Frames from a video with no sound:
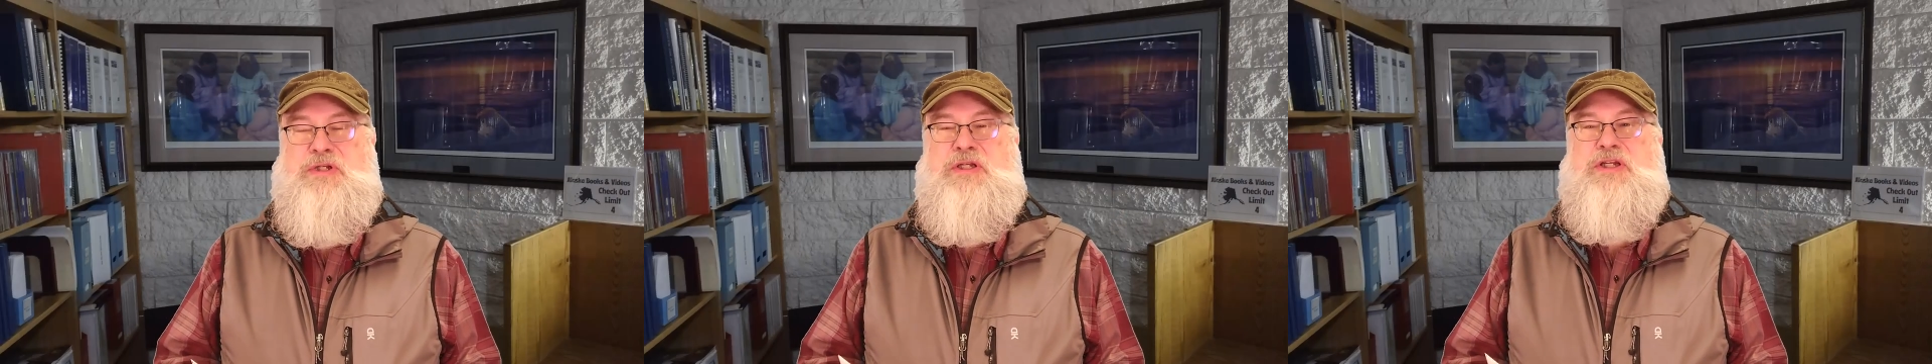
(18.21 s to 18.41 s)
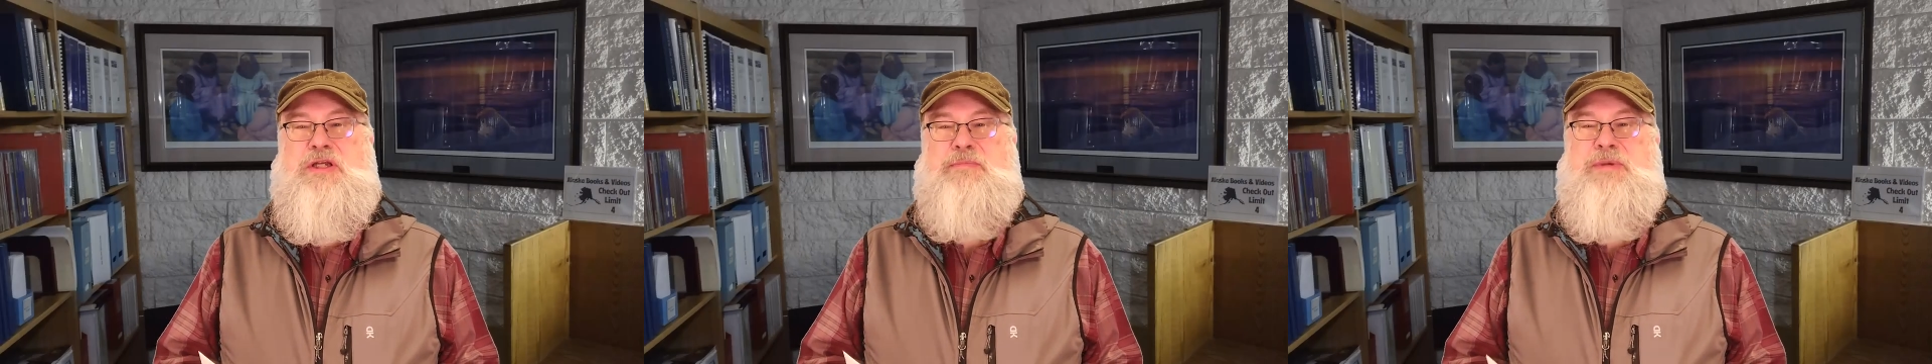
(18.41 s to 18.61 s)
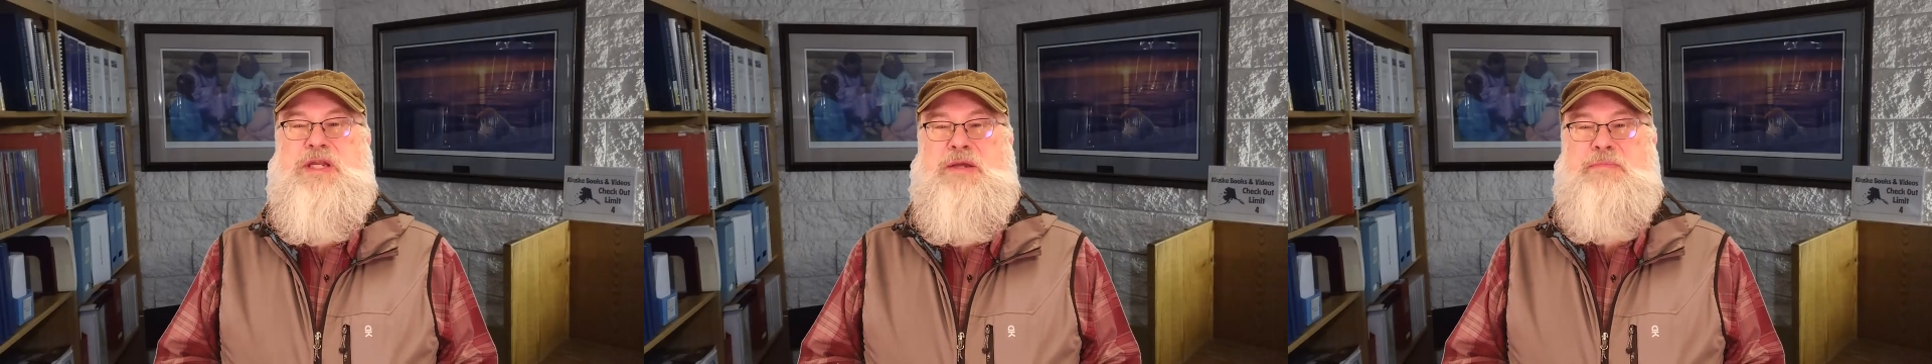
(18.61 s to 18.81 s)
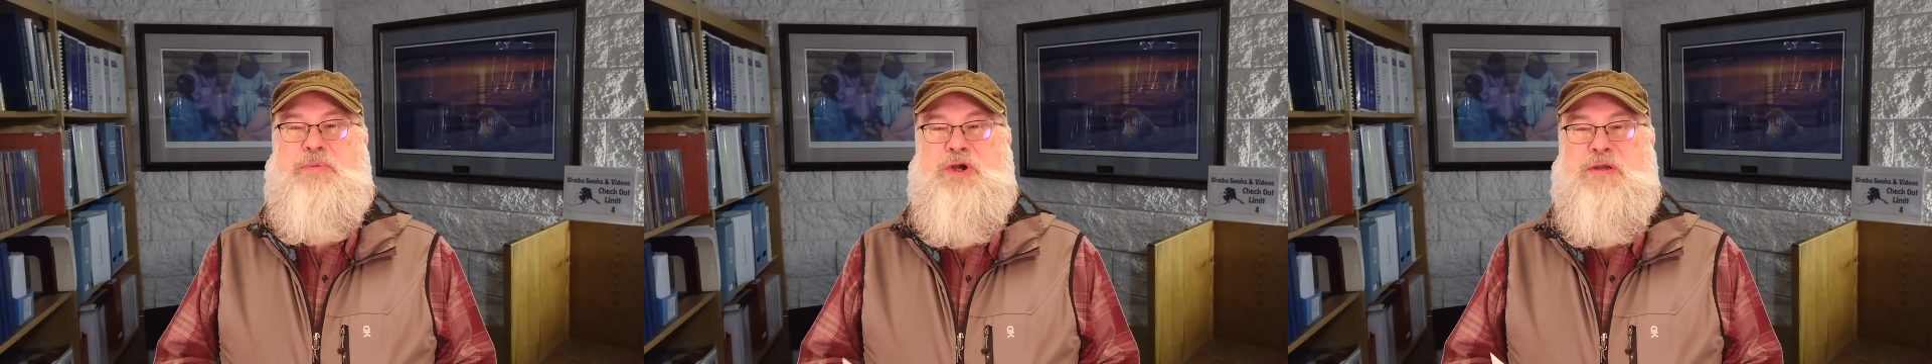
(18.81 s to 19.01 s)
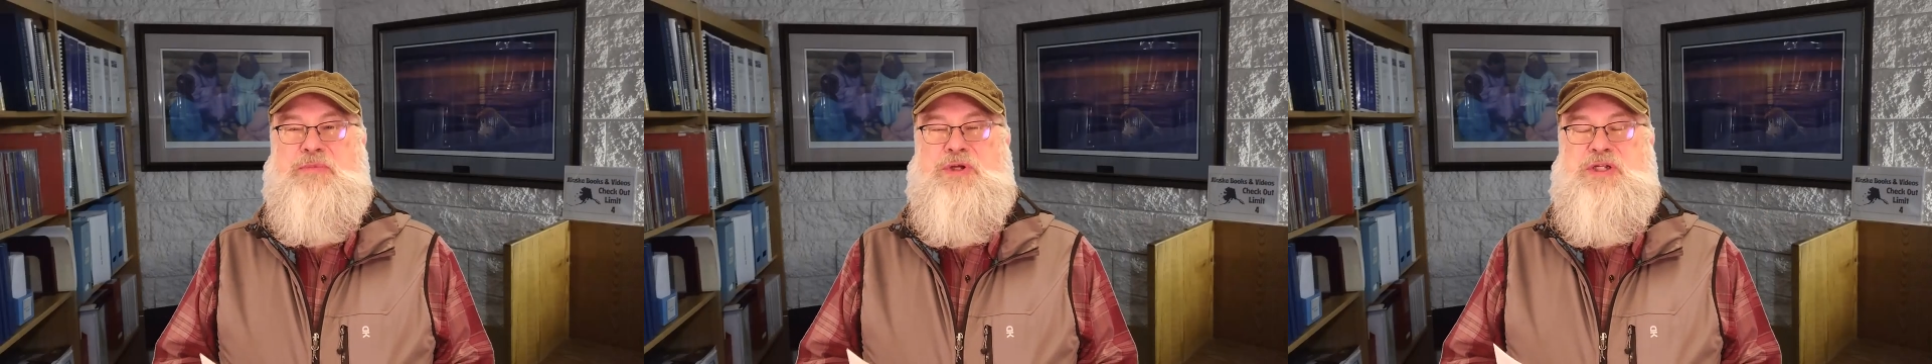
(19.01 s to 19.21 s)
committee
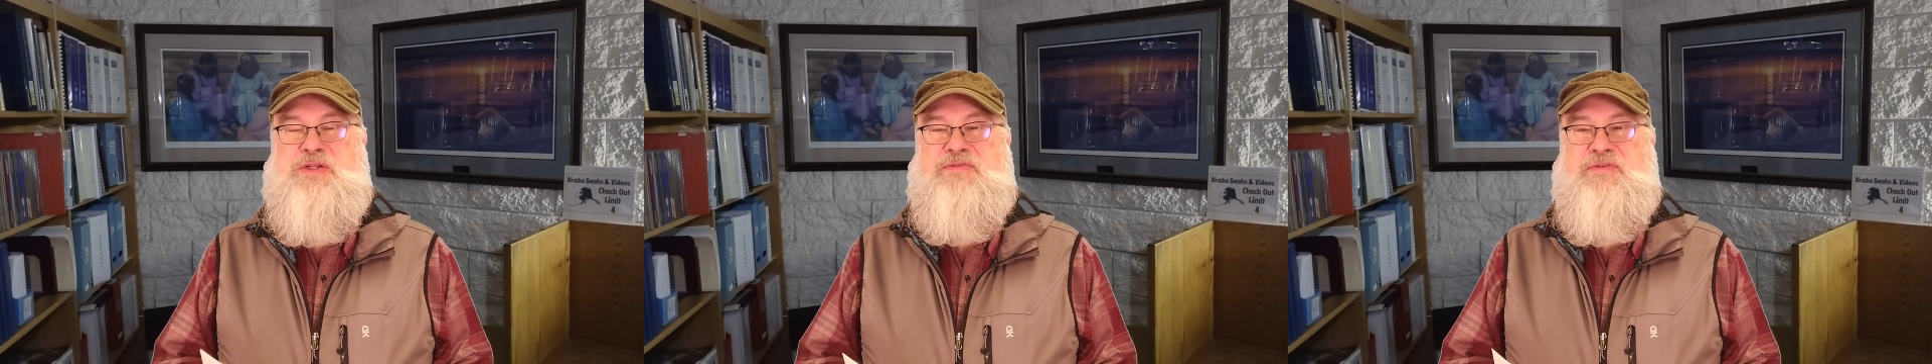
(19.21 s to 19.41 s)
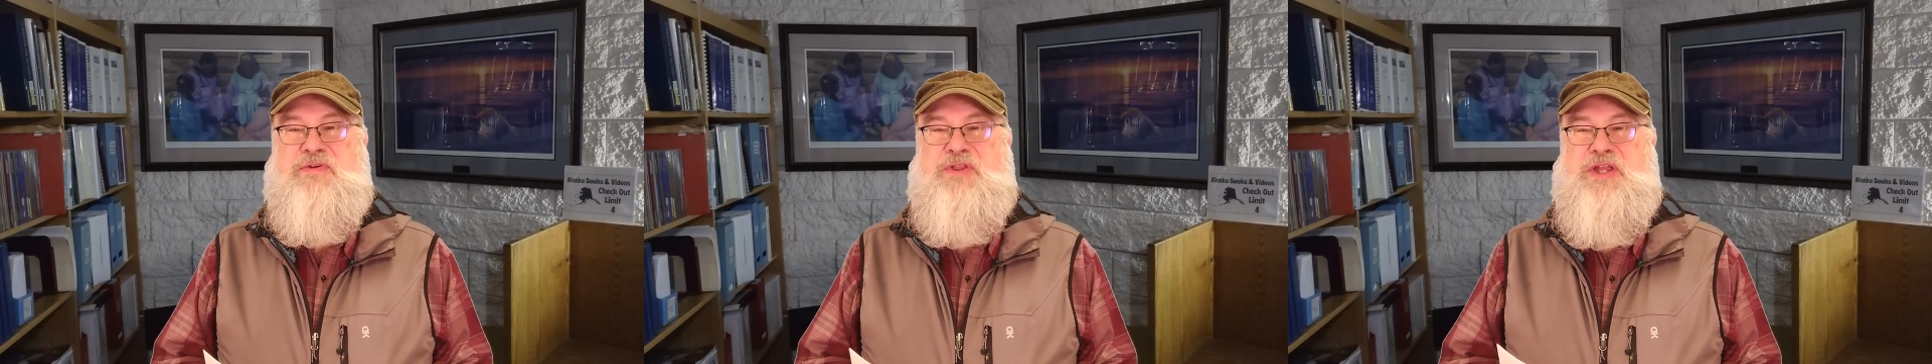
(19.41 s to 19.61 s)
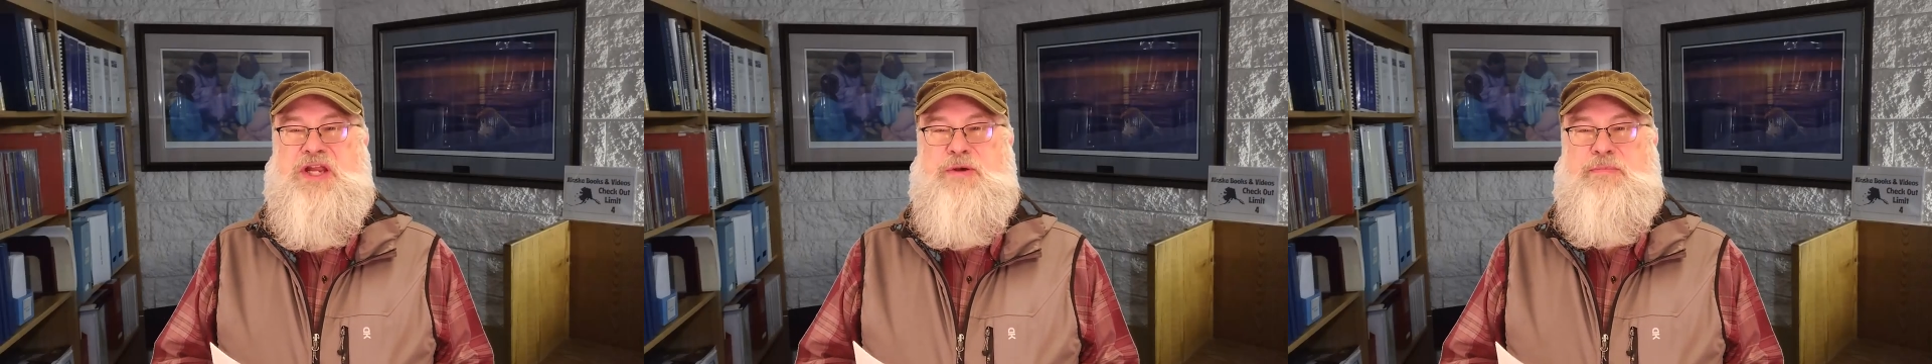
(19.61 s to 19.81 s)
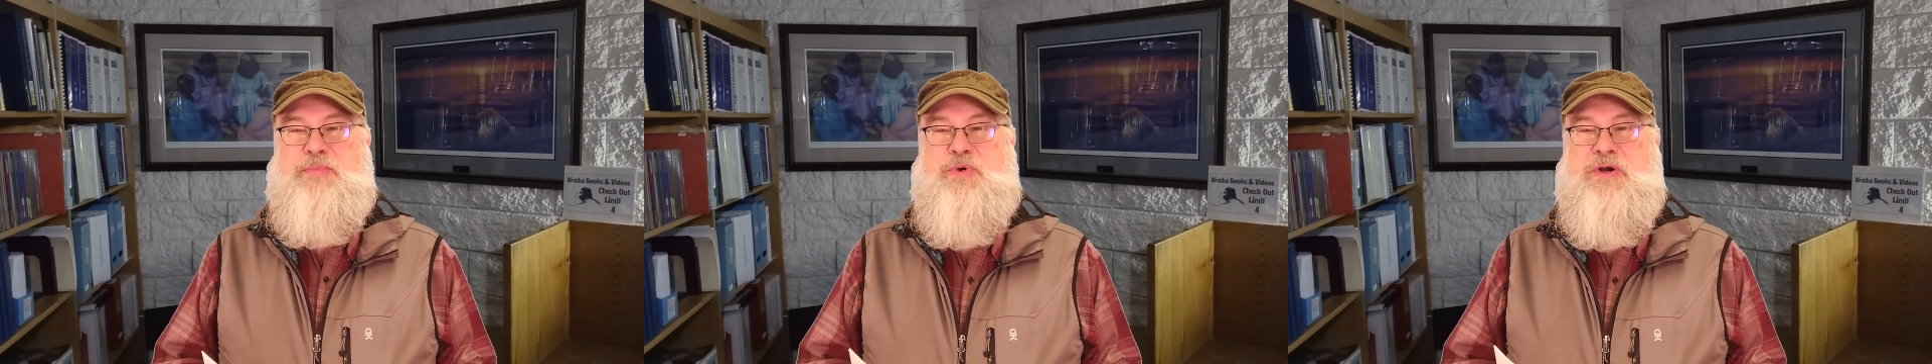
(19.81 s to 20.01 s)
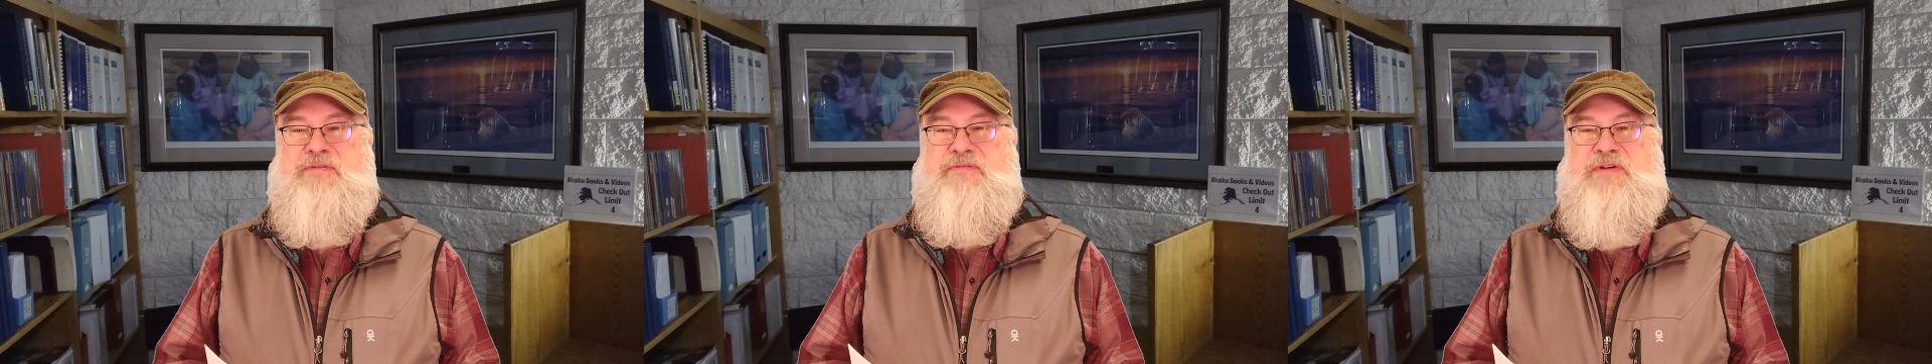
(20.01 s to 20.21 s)
appointments for the
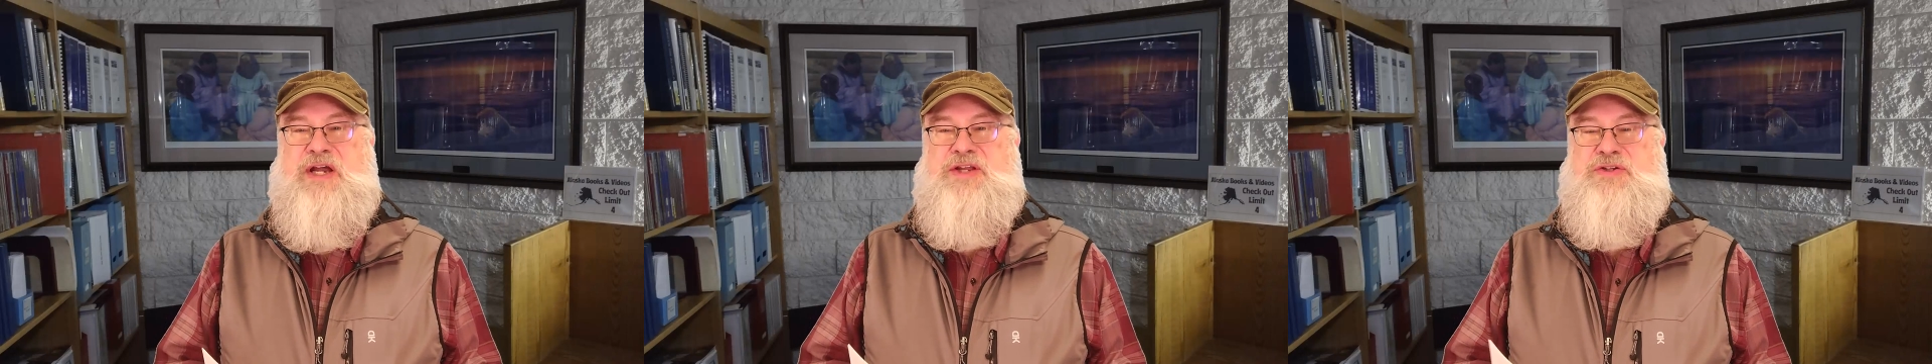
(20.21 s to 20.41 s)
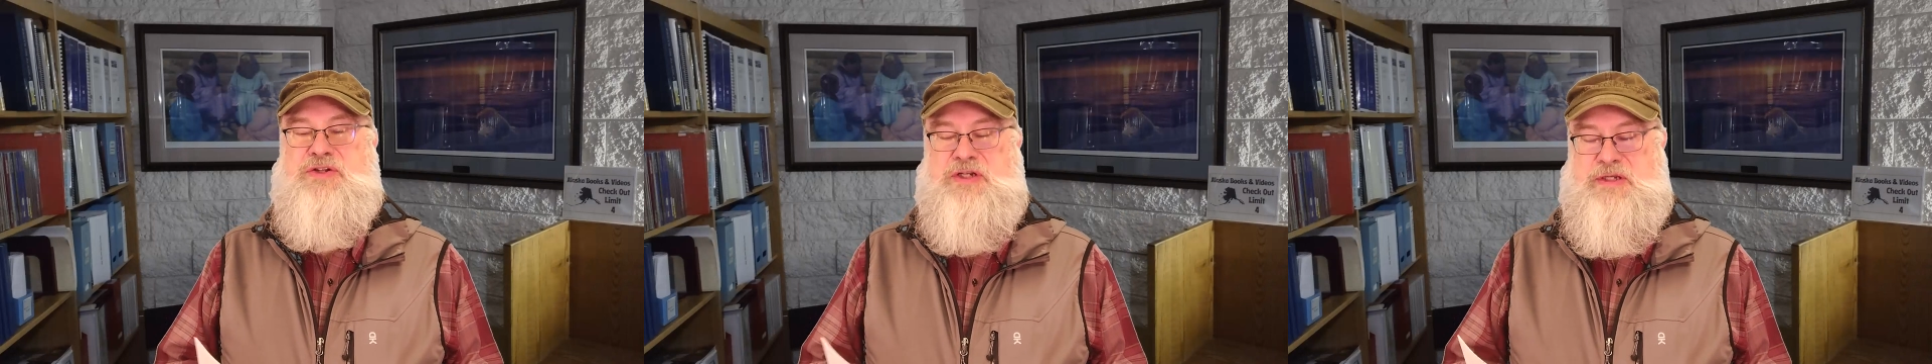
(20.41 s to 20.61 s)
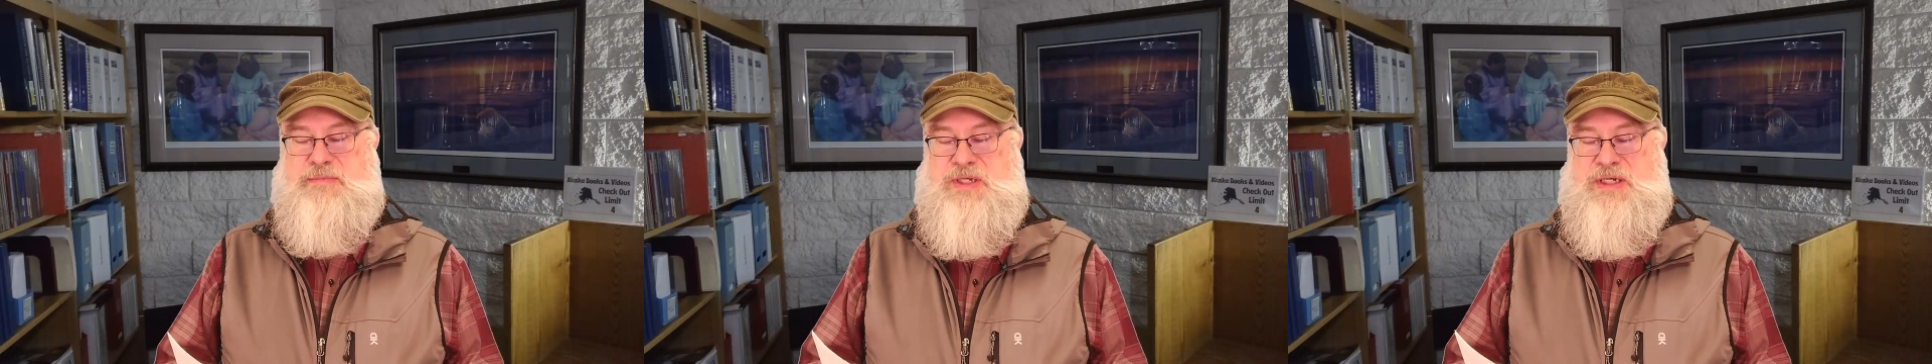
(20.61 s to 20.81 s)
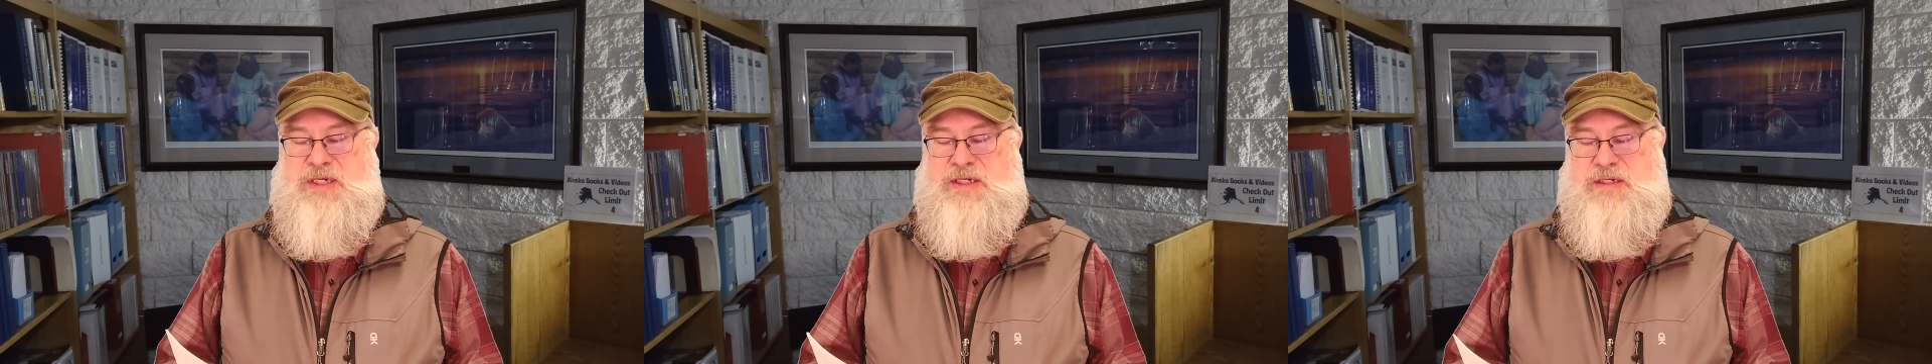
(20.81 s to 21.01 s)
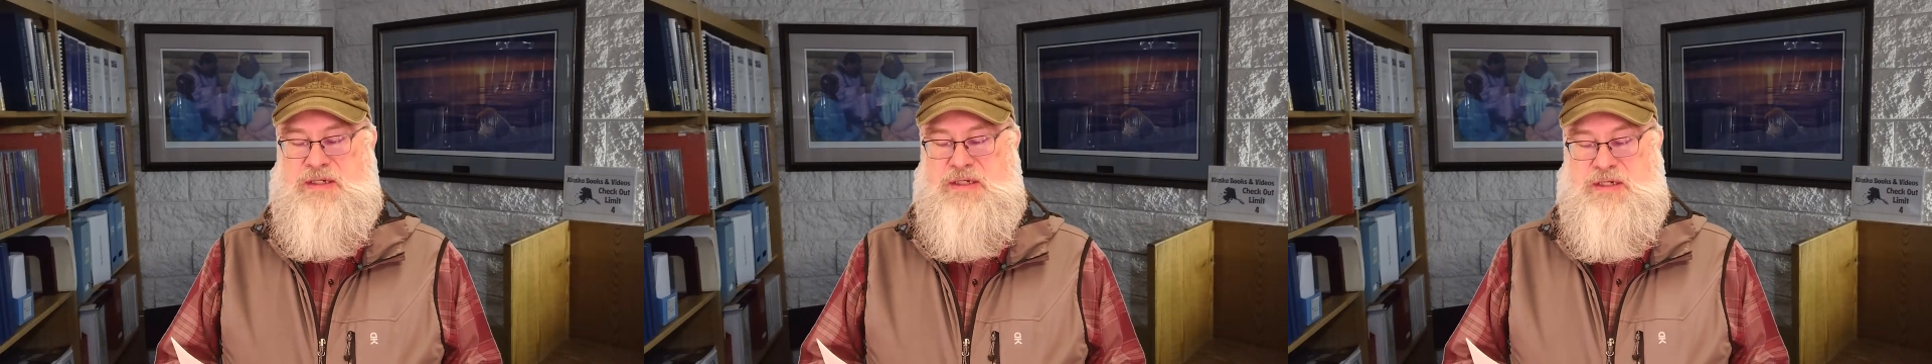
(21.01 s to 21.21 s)
Airport Advisory
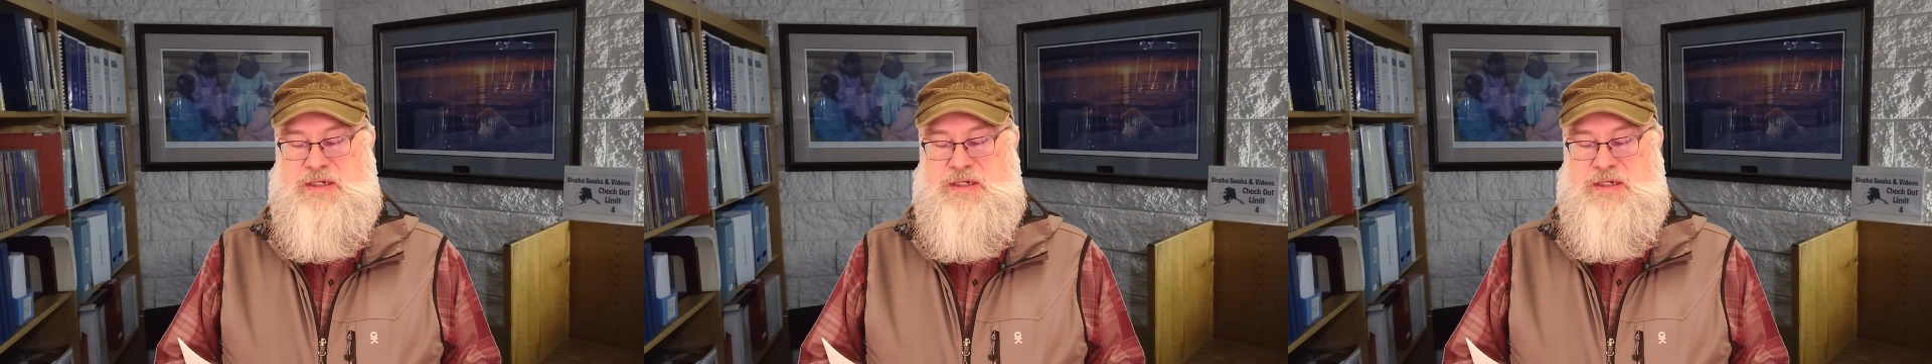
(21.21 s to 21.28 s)
Committee